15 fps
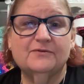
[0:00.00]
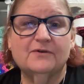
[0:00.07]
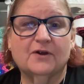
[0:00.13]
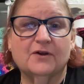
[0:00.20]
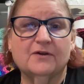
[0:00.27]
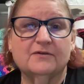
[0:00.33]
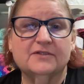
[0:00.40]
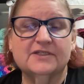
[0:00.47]

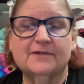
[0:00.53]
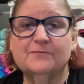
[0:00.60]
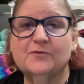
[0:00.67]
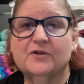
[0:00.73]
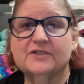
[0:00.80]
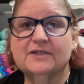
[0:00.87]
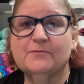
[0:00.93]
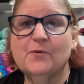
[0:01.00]
or
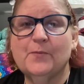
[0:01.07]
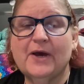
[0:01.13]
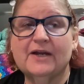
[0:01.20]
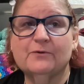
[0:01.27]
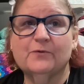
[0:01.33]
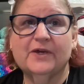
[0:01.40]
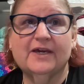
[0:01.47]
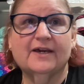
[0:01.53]
some about
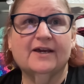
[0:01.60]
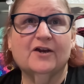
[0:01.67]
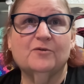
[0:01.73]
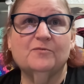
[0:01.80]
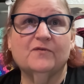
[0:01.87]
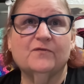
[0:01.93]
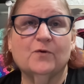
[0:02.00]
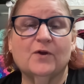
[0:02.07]
a week ago,
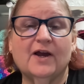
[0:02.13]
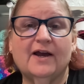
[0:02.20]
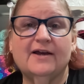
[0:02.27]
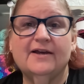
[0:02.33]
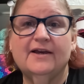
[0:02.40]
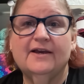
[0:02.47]
before I